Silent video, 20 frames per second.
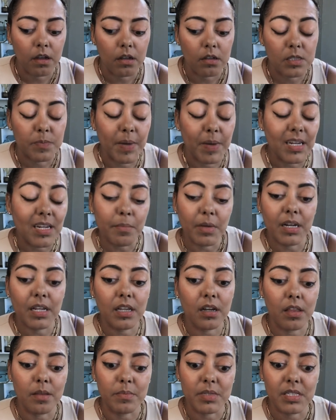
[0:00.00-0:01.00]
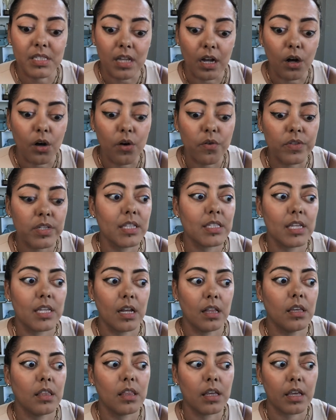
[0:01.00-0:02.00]
spending money on themselves and
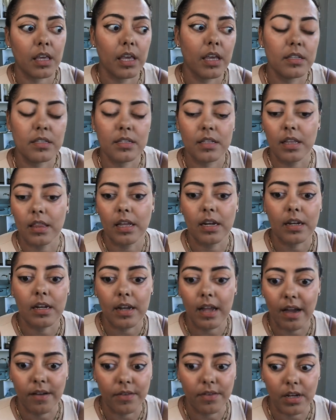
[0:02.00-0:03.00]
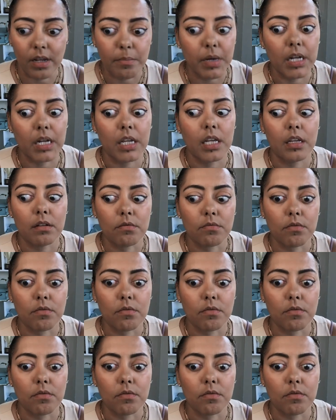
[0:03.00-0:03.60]
telling the kids that they didn't have any money